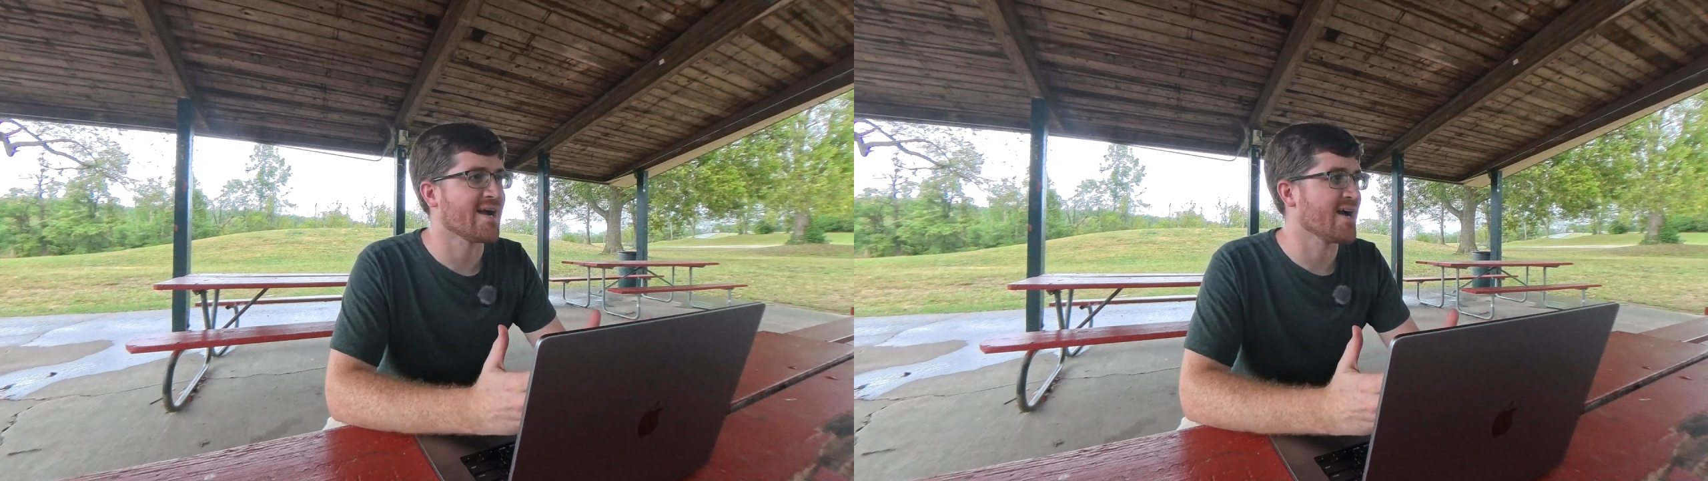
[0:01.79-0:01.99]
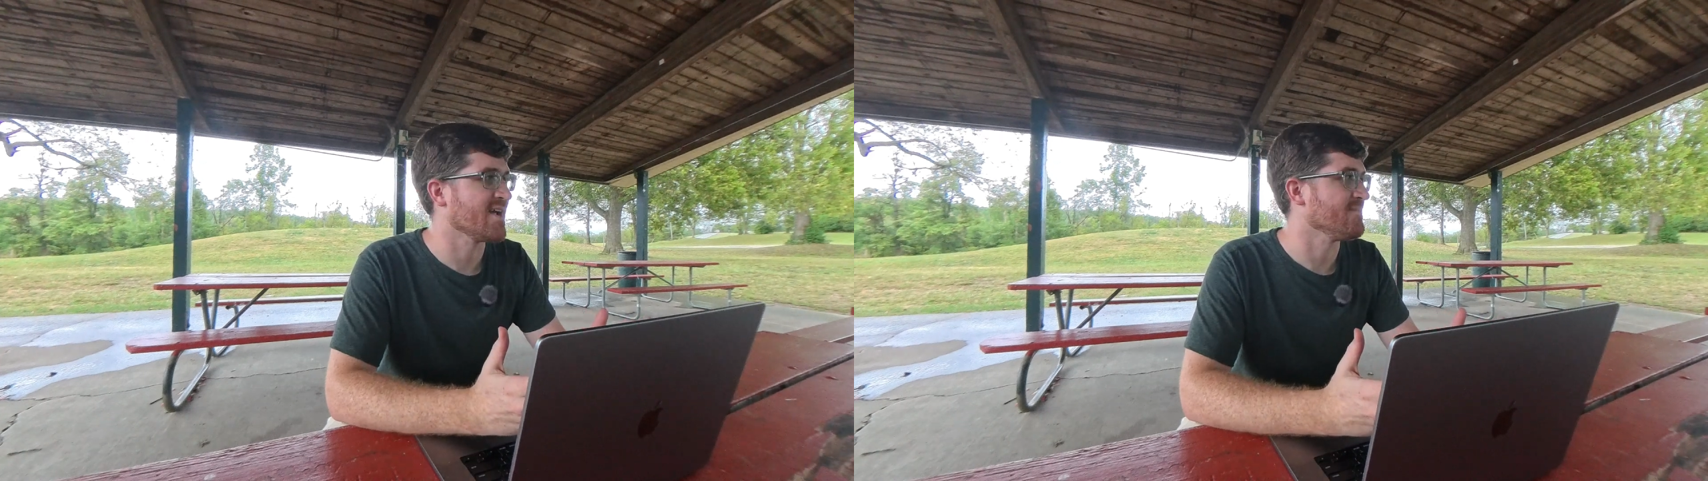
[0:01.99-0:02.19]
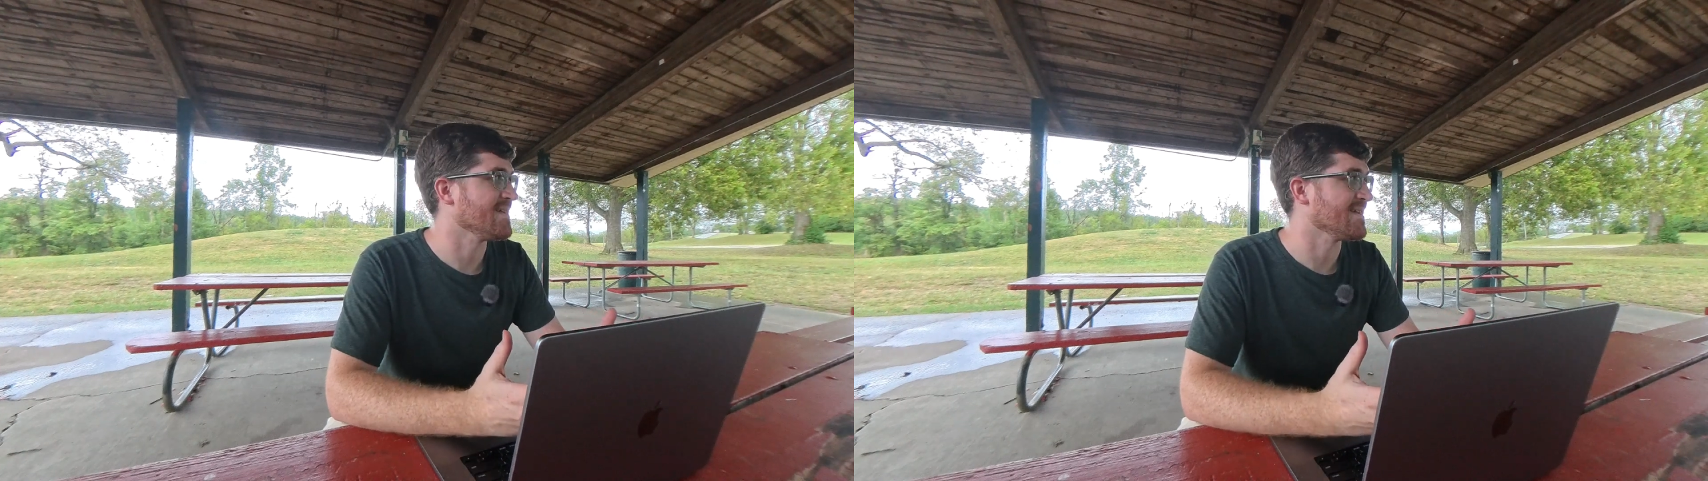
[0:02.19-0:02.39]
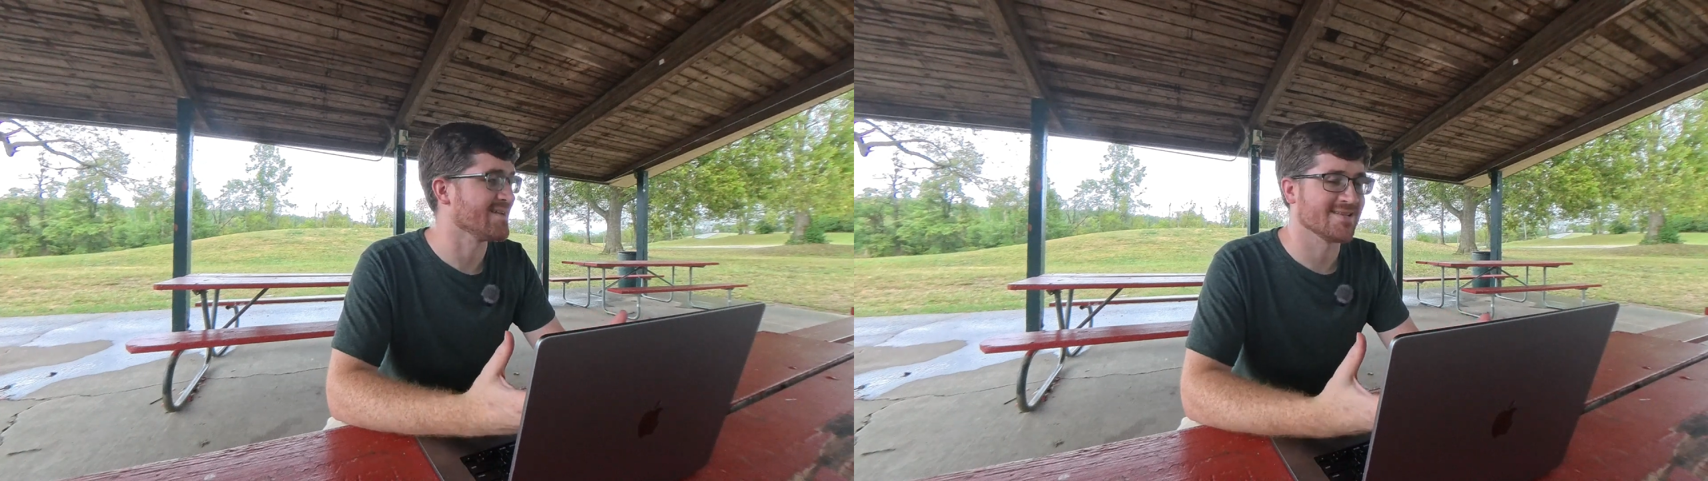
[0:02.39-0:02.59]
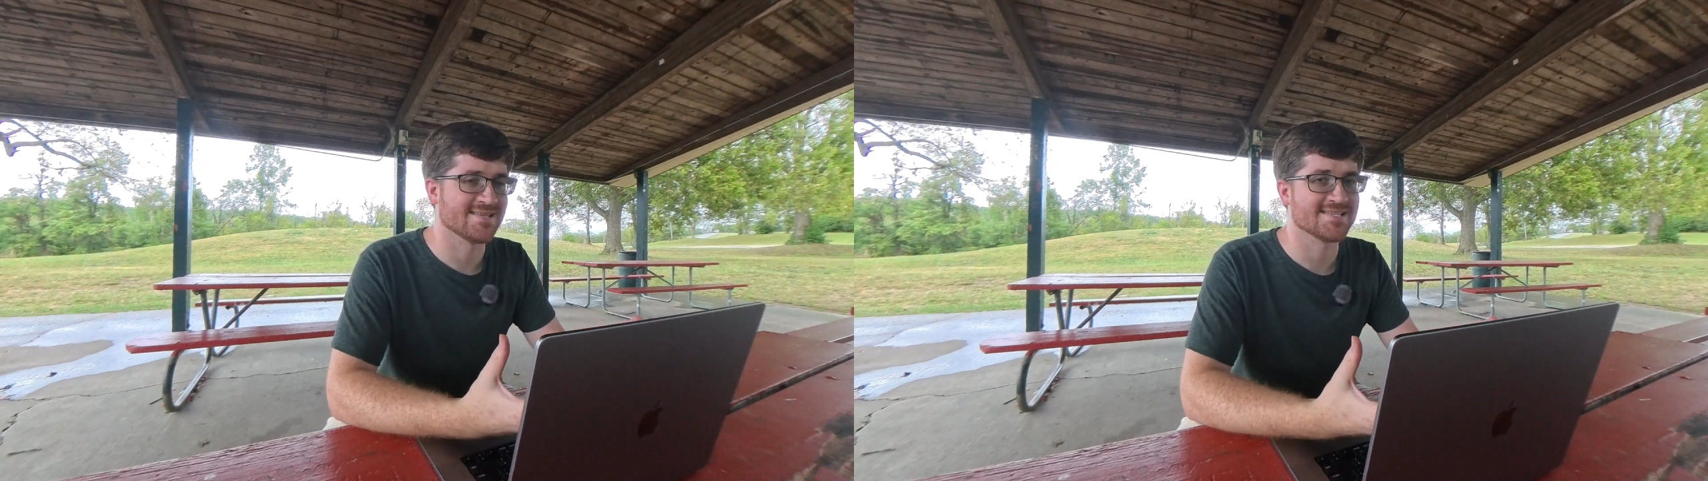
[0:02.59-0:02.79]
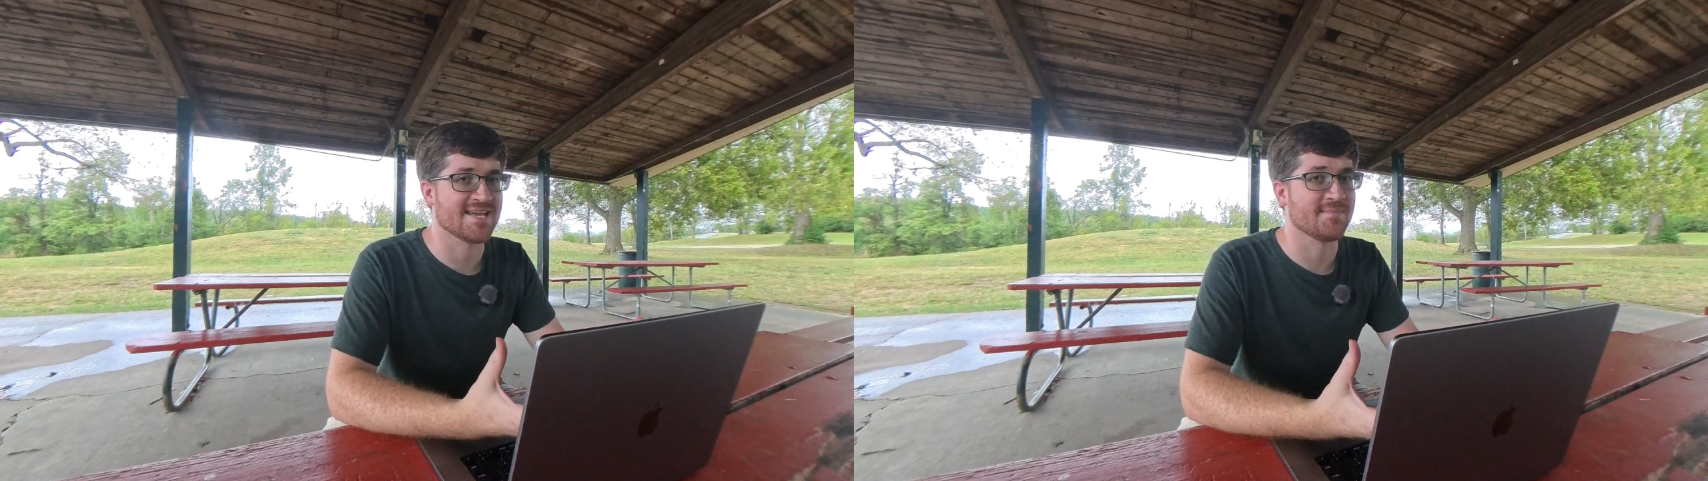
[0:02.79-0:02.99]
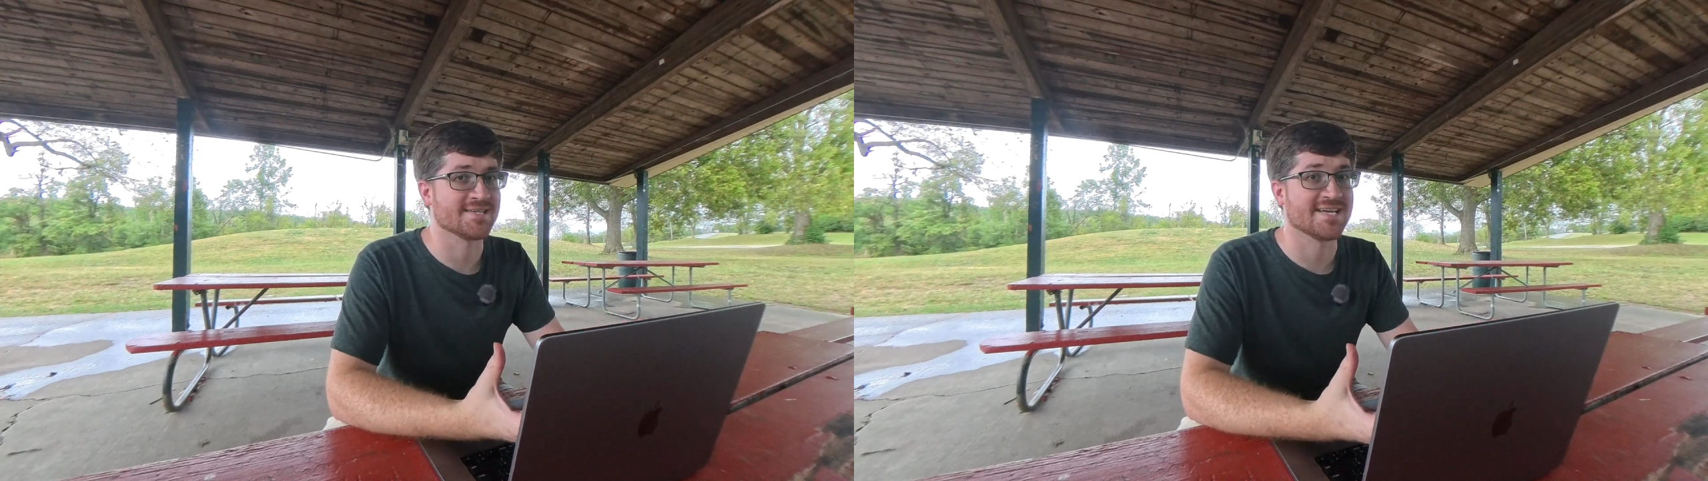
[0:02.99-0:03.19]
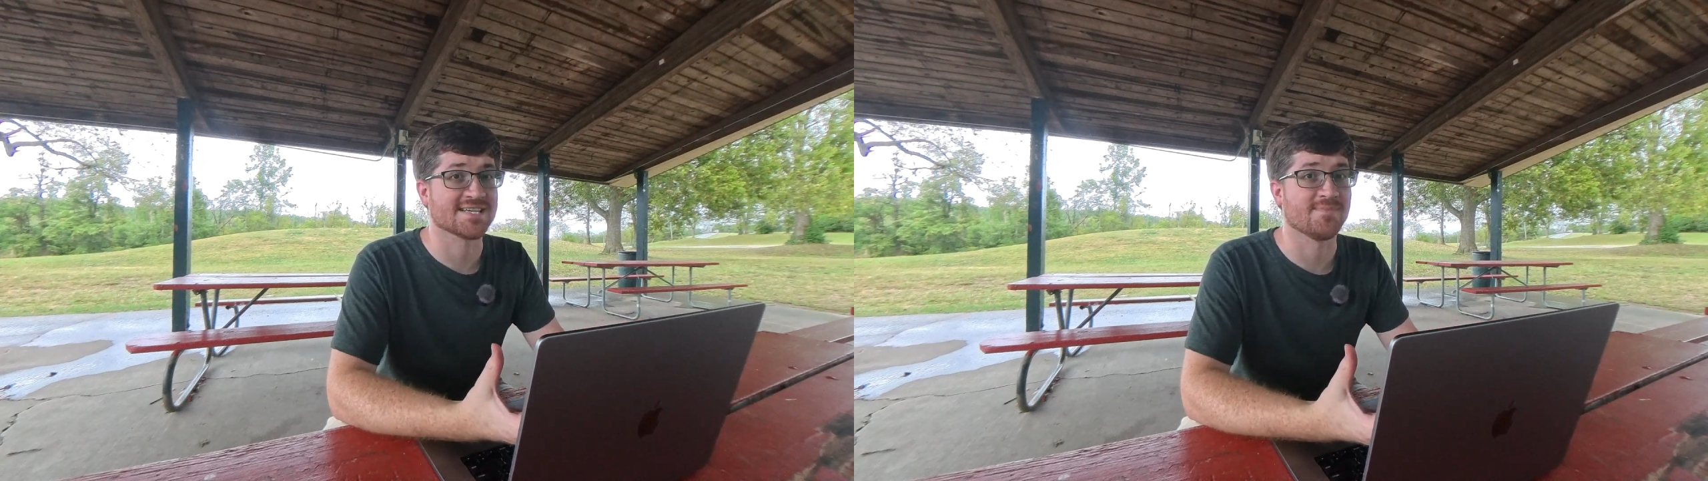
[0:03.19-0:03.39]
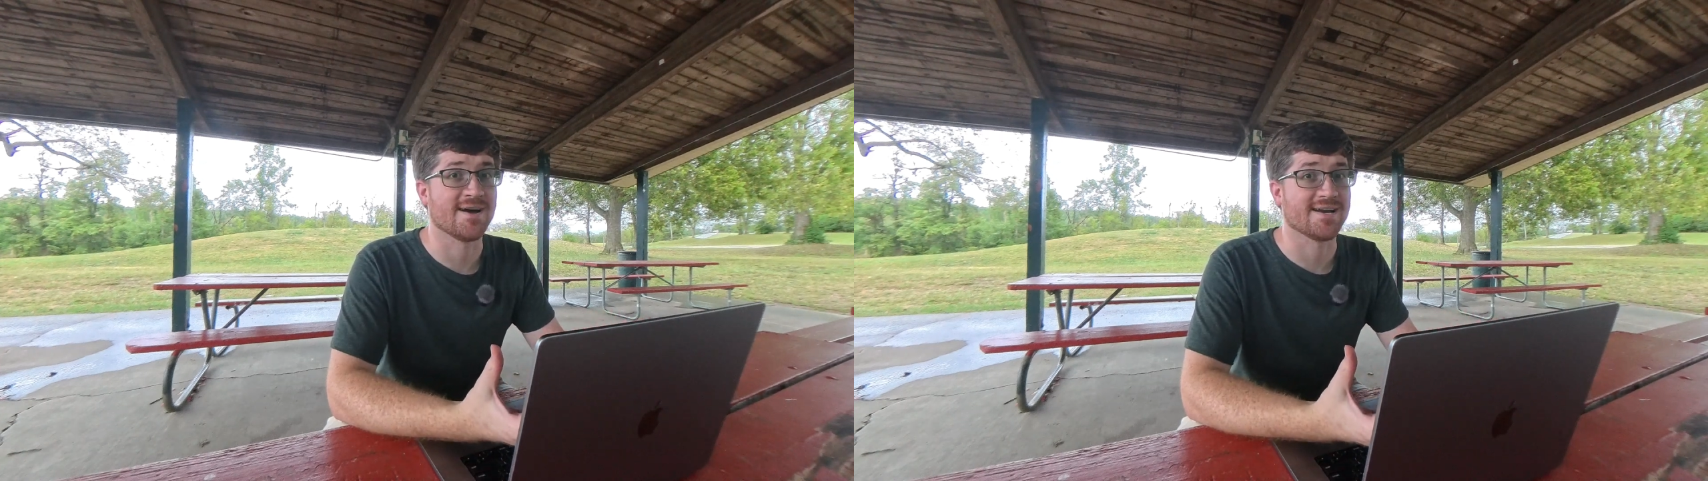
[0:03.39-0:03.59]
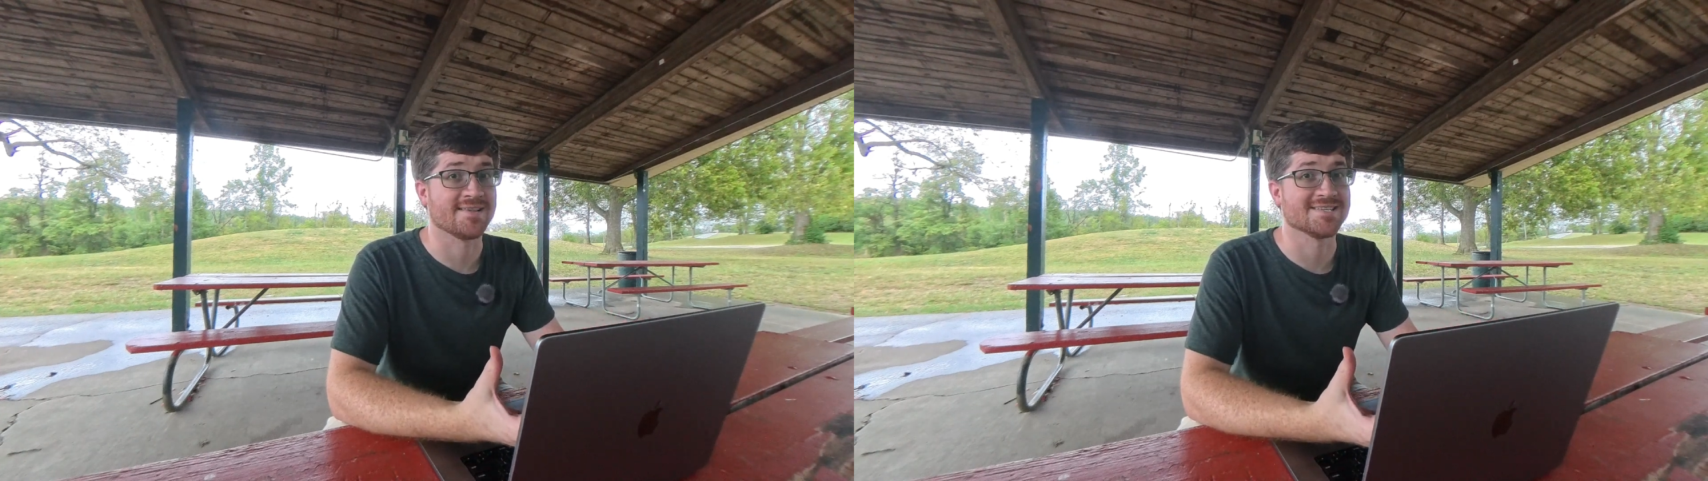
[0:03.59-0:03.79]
I am in the same exact spot,